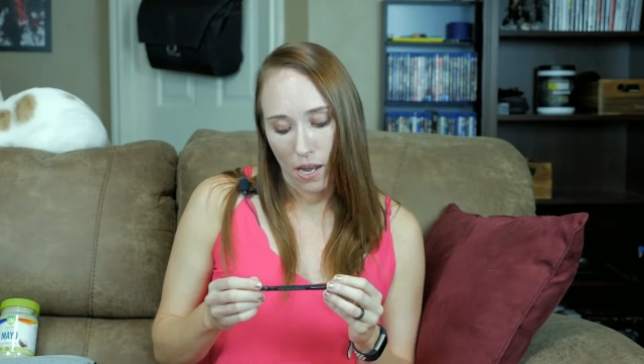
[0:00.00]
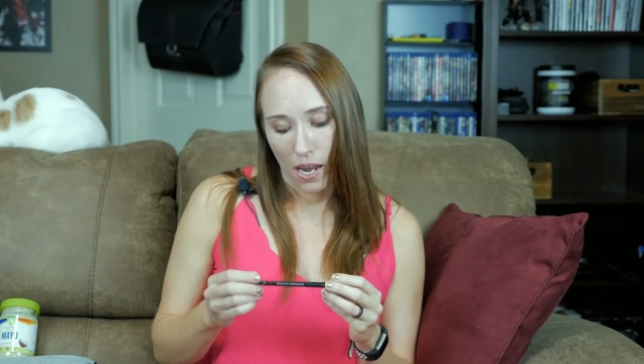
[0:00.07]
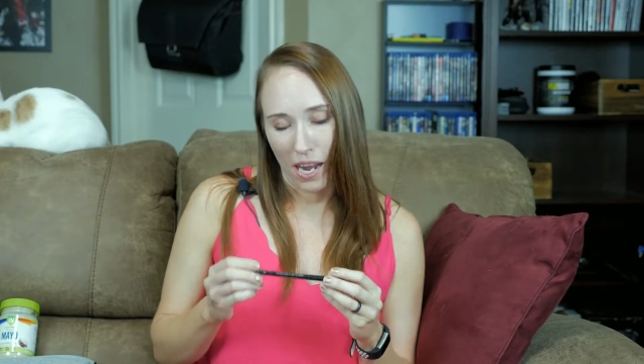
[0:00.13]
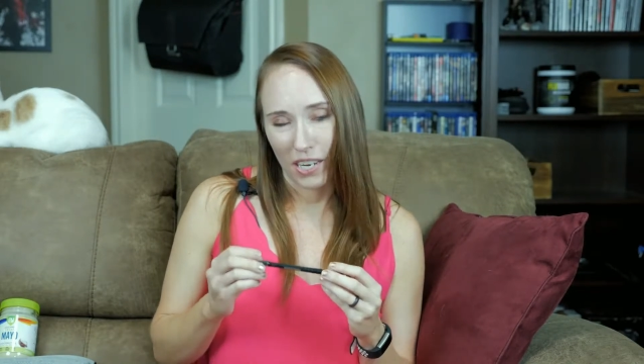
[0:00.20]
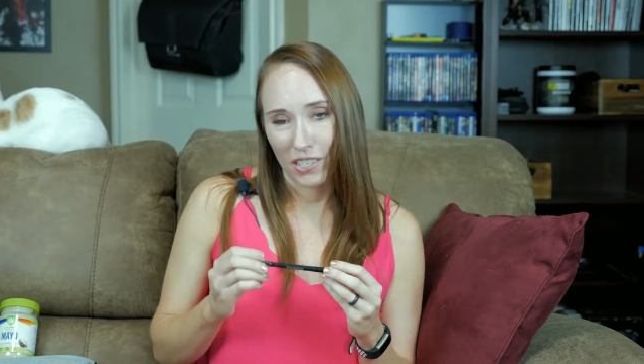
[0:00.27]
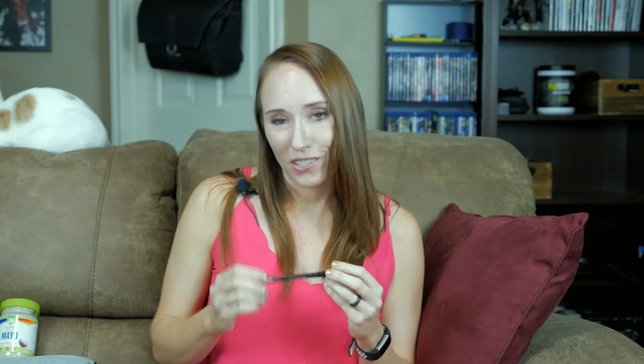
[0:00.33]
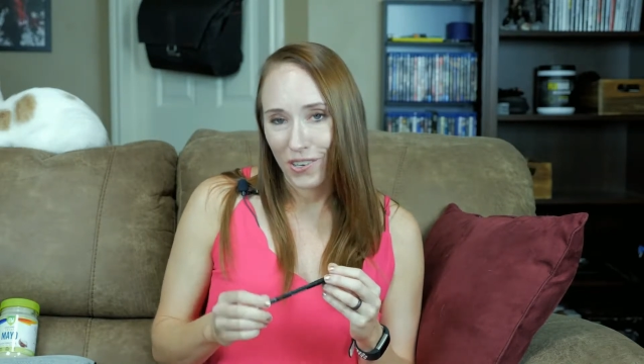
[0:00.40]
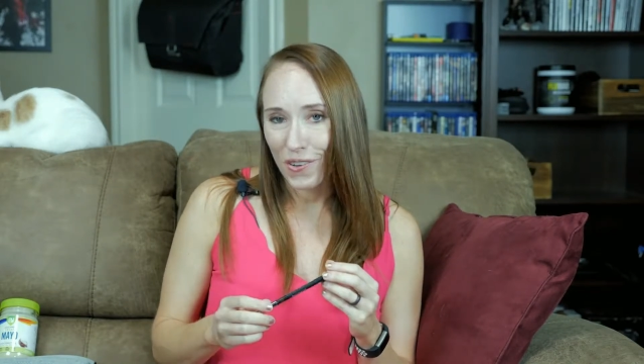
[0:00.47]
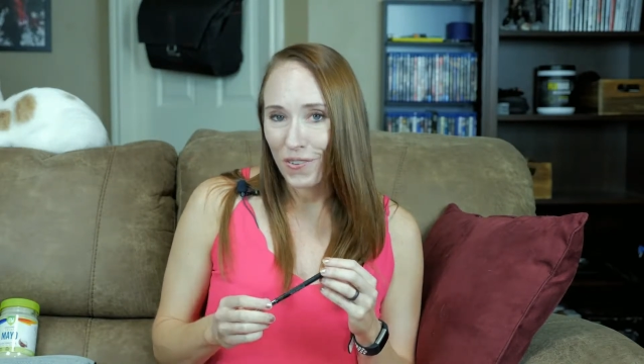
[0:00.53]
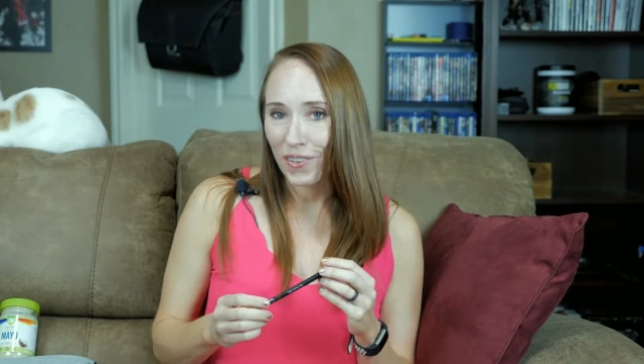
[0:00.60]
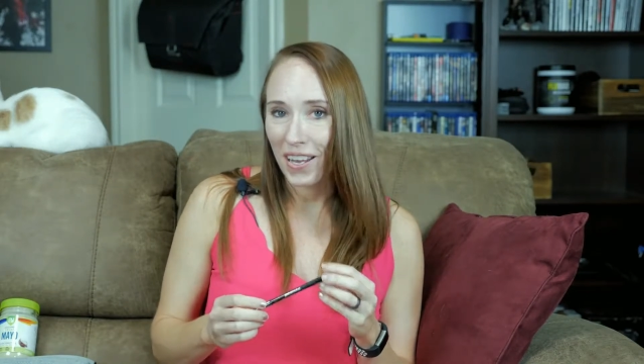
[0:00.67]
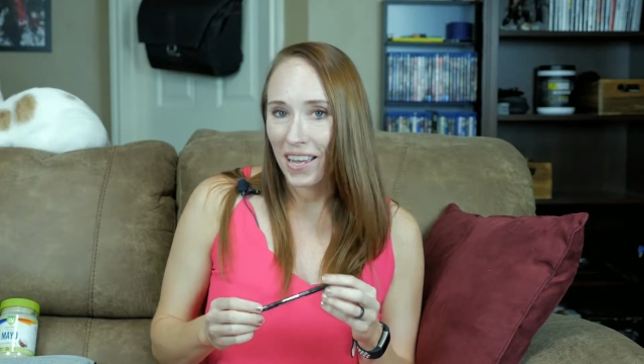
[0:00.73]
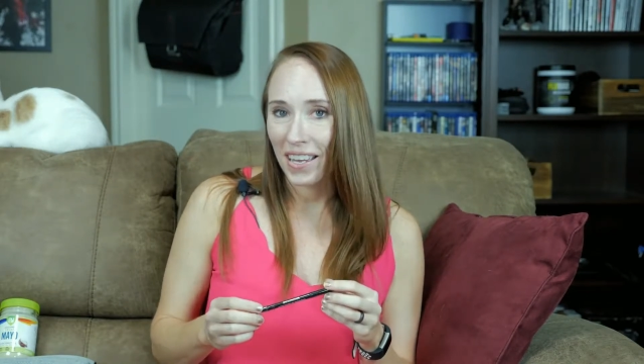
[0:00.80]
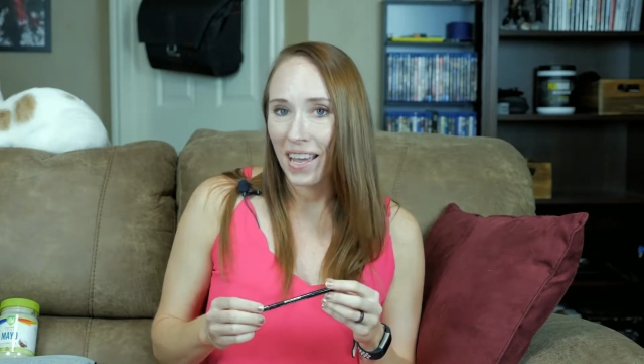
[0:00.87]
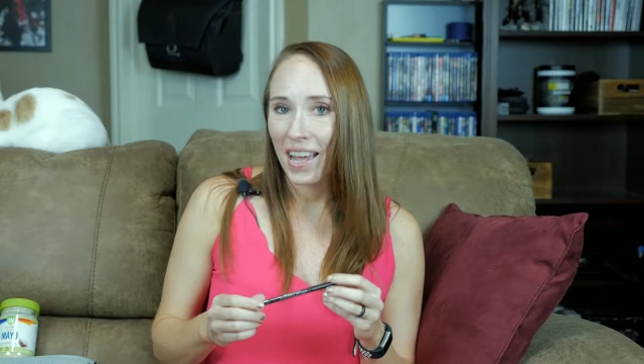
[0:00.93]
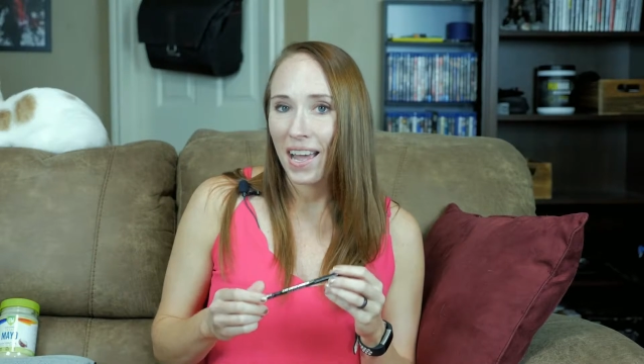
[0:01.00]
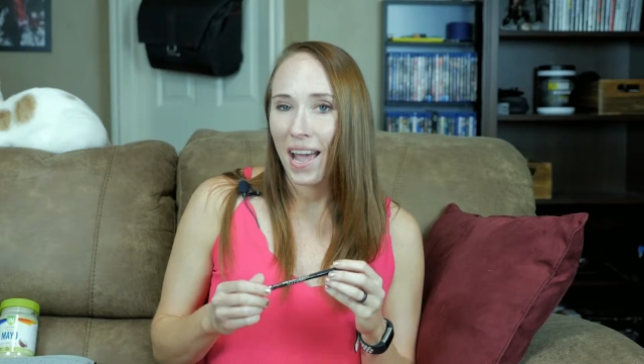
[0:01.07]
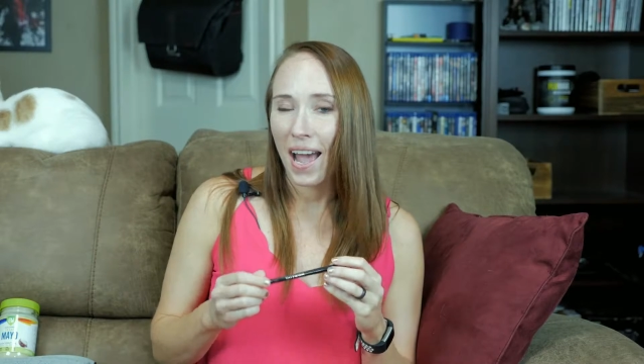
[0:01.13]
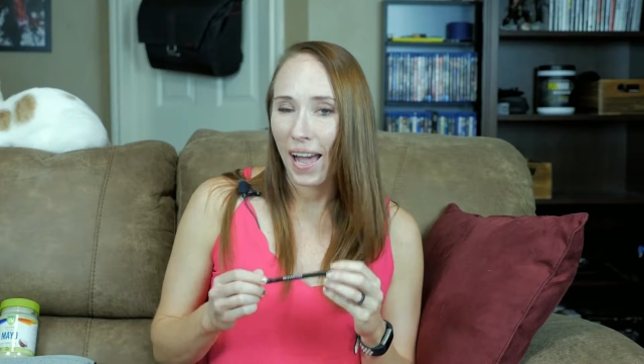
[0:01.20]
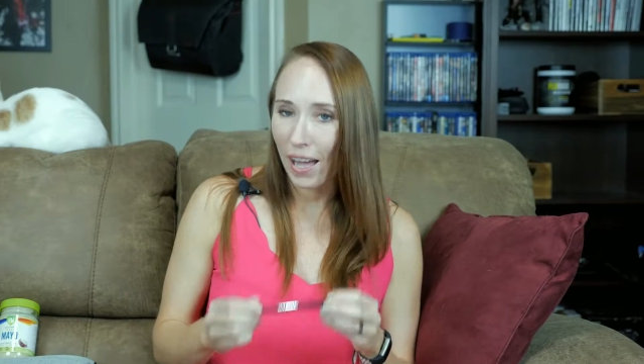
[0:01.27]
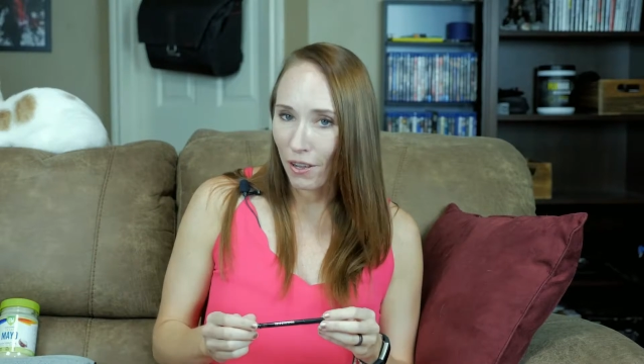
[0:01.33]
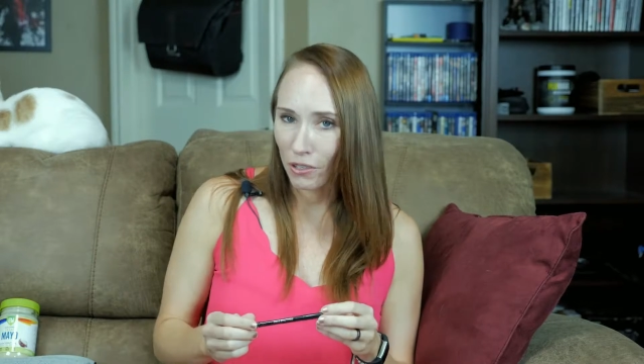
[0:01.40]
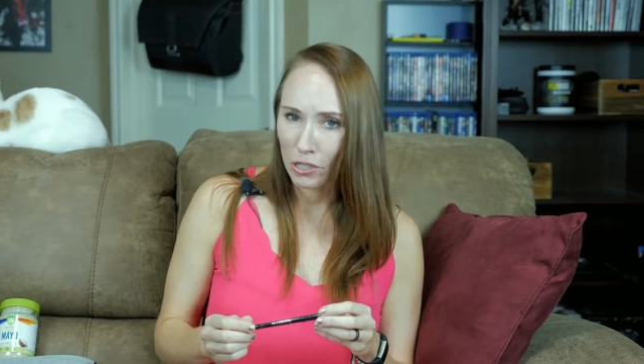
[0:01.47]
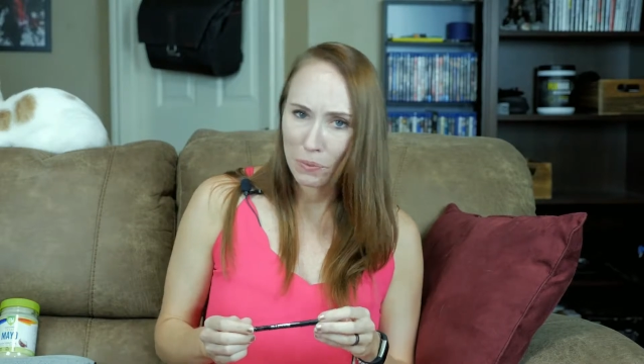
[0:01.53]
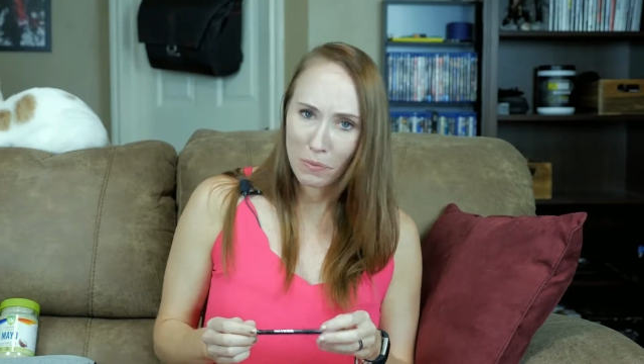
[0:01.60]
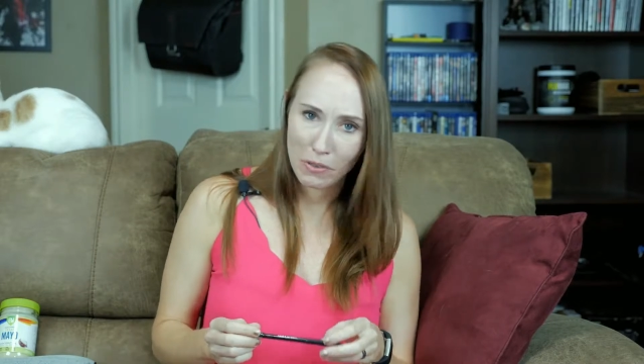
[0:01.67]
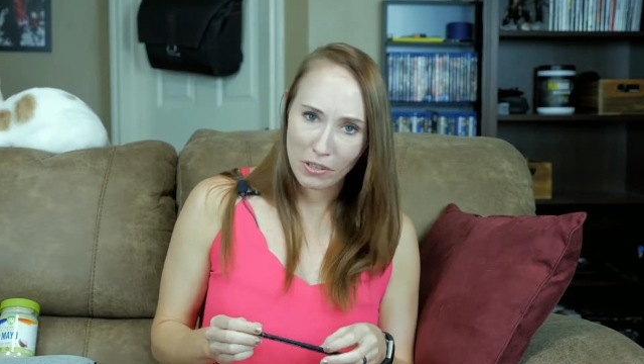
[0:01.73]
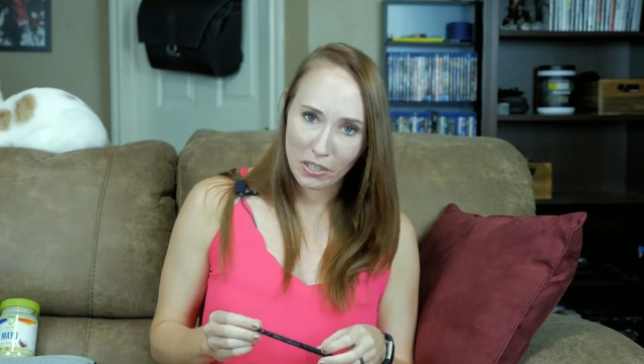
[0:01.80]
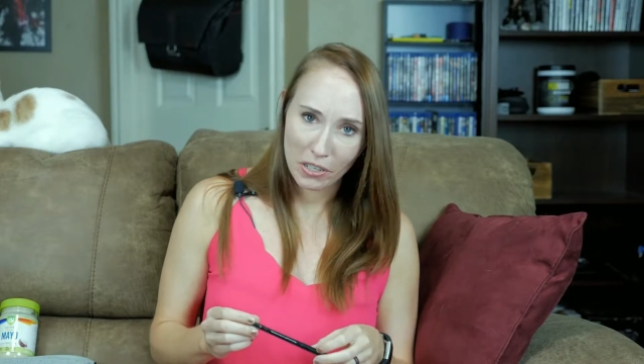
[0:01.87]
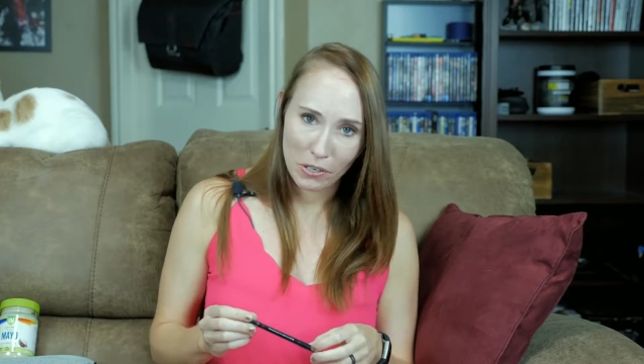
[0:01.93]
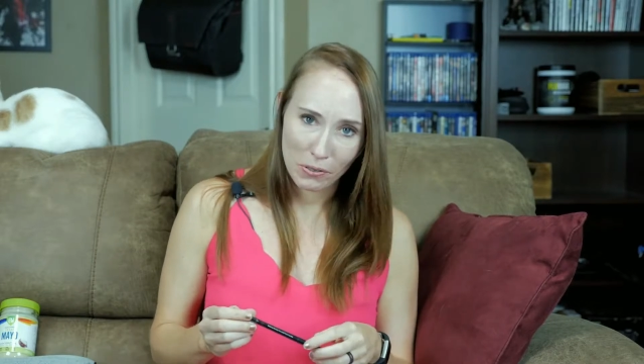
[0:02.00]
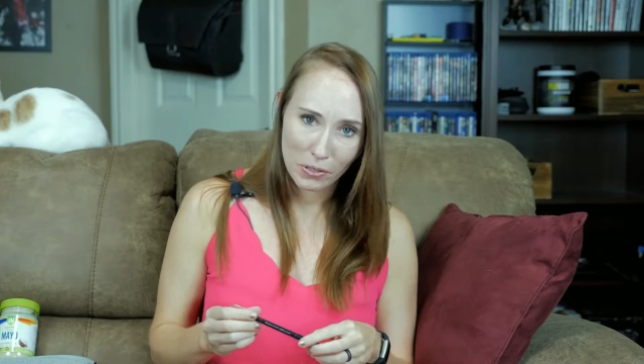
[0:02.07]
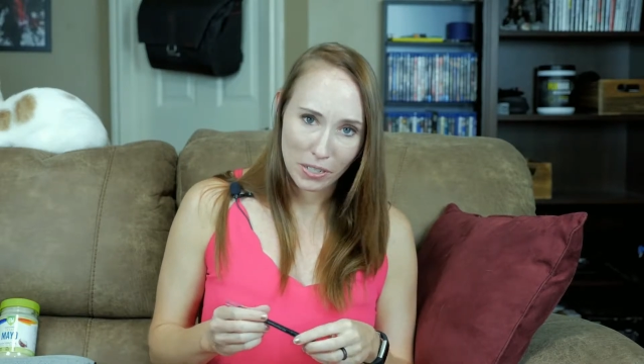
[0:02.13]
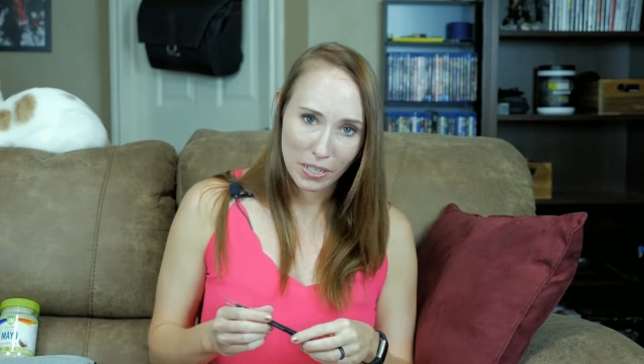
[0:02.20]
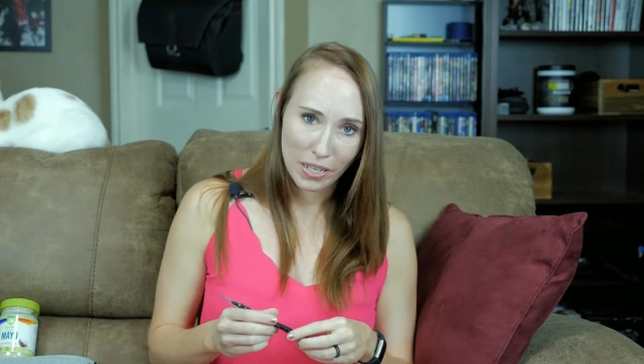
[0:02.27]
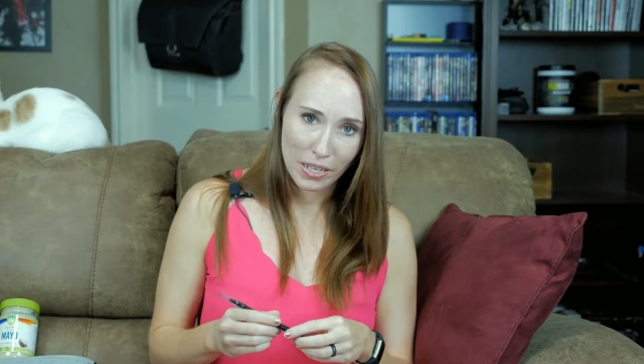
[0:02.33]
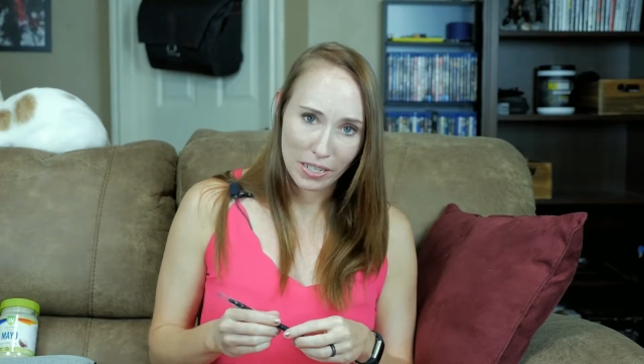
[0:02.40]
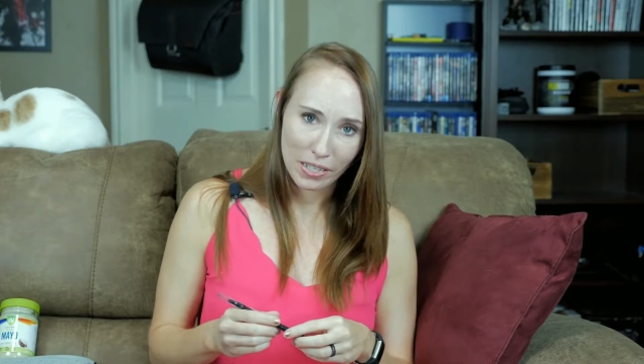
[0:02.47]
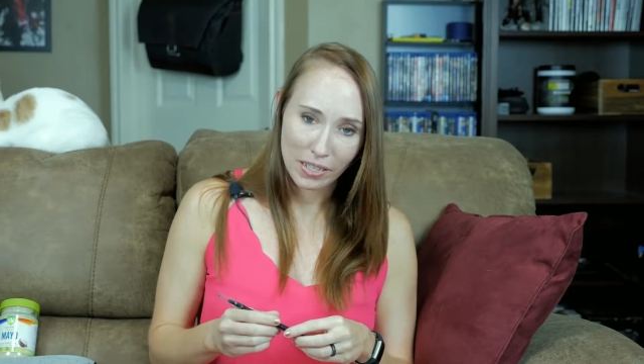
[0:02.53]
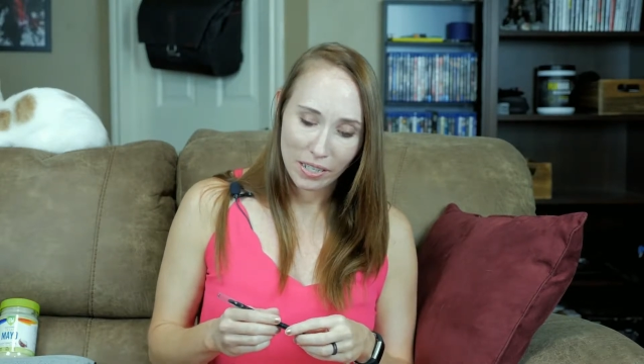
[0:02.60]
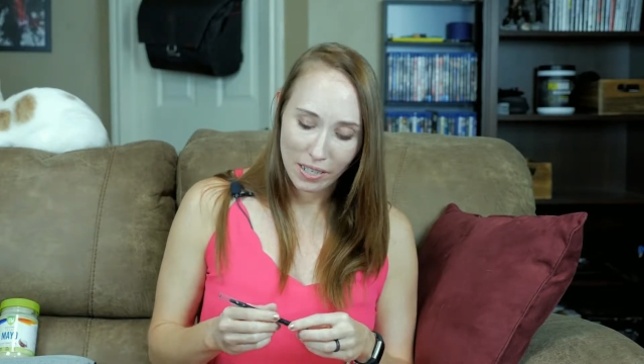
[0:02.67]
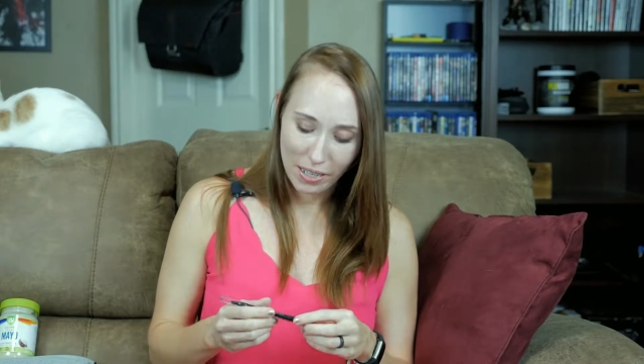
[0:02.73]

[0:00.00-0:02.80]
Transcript: I don't like how smooth it goes on.